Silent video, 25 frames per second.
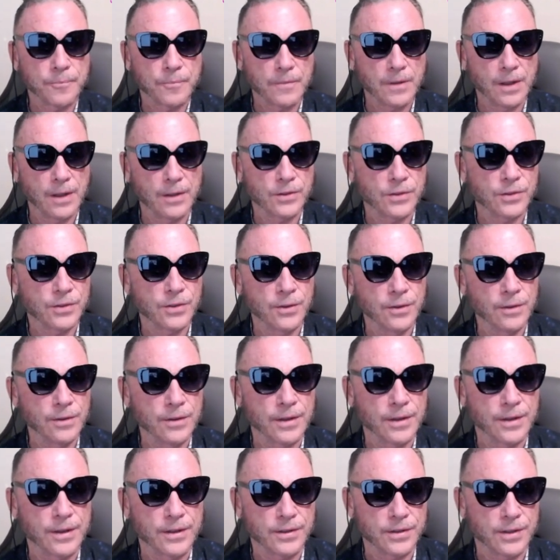It
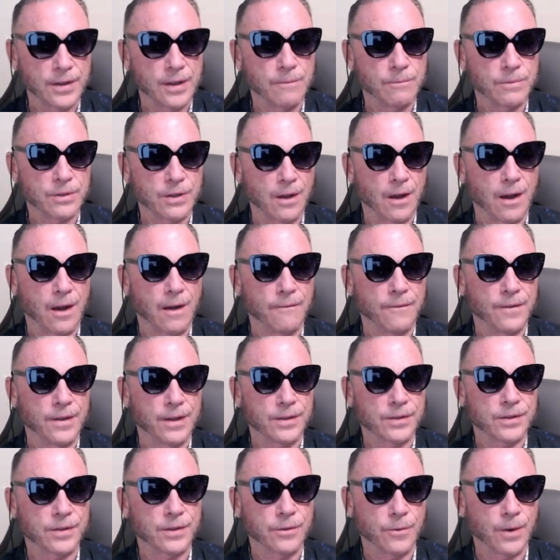certainly seems
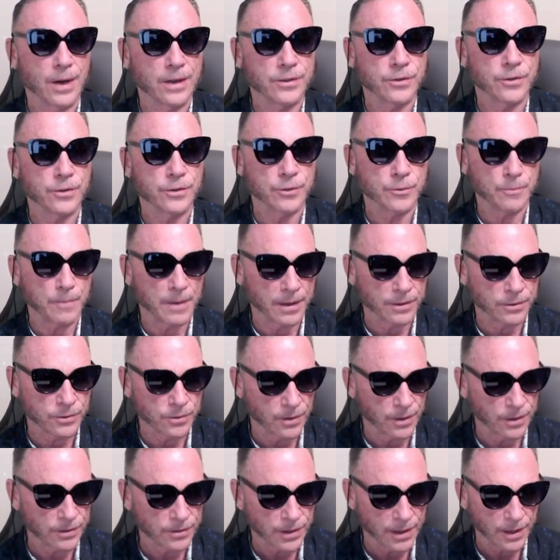obvious in retrospect,
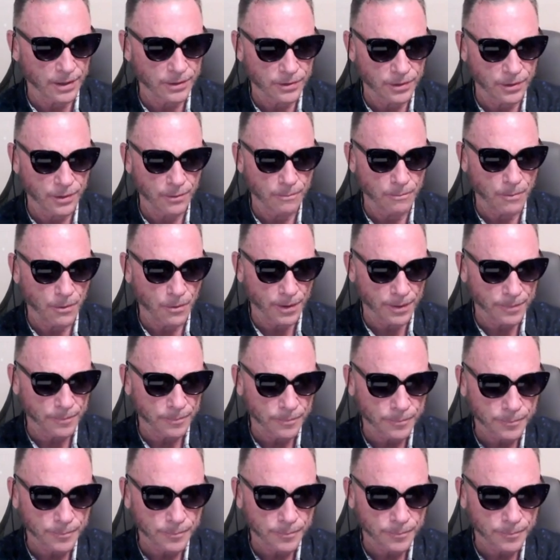so let's get to the point.